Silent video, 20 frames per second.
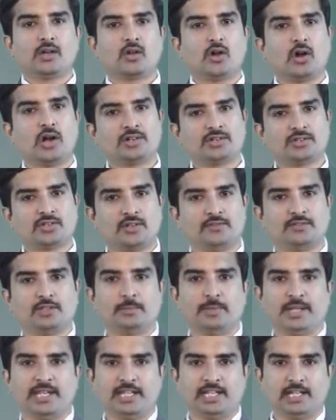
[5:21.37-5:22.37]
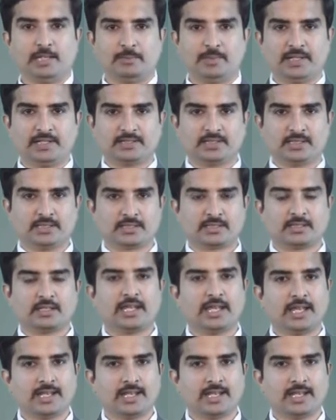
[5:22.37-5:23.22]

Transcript: cords of the brachial plexus.